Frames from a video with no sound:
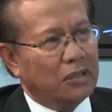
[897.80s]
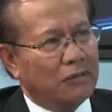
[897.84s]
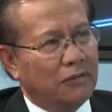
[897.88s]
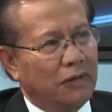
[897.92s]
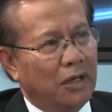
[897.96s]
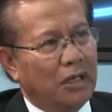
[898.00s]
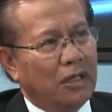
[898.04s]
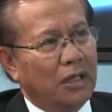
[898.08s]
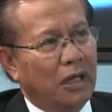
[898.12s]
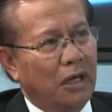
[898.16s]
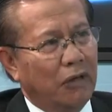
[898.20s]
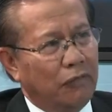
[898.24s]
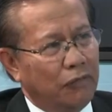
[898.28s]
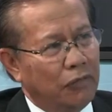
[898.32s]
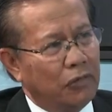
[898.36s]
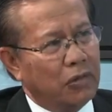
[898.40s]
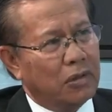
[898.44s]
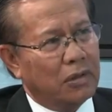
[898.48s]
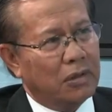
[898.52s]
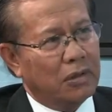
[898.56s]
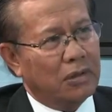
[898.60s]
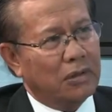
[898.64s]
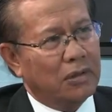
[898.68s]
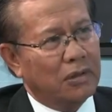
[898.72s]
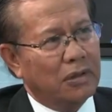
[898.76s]
is fairly
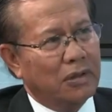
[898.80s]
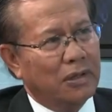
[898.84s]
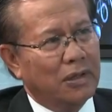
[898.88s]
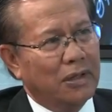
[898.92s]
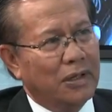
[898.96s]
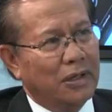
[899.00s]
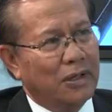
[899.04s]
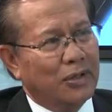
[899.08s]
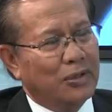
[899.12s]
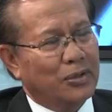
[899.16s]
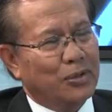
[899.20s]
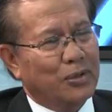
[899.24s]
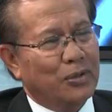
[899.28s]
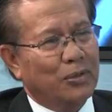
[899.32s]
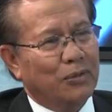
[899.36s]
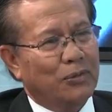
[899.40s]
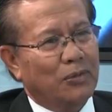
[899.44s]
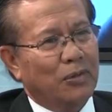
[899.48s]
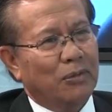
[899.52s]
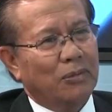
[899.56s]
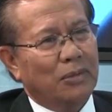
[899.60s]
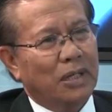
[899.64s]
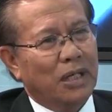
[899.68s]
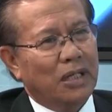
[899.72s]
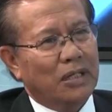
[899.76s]
efficient. Right. So
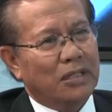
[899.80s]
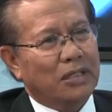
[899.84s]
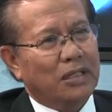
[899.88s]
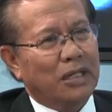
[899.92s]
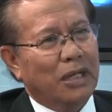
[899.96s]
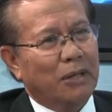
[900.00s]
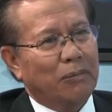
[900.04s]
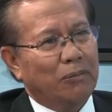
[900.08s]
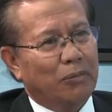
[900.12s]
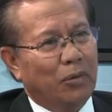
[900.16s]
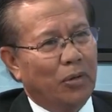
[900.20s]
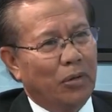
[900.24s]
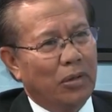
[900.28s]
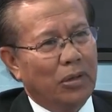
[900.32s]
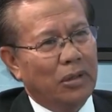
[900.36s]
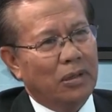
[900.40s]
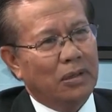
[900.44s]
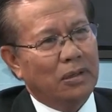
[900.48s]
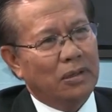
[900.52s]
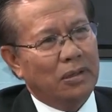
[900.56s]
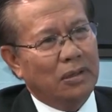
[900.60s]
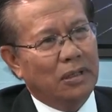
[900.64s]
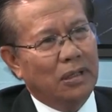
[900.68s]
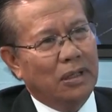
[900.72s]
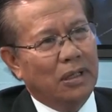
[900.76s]
from that
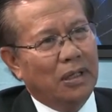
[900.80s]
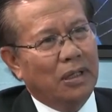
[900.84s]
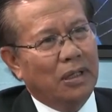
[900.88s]
standpoint,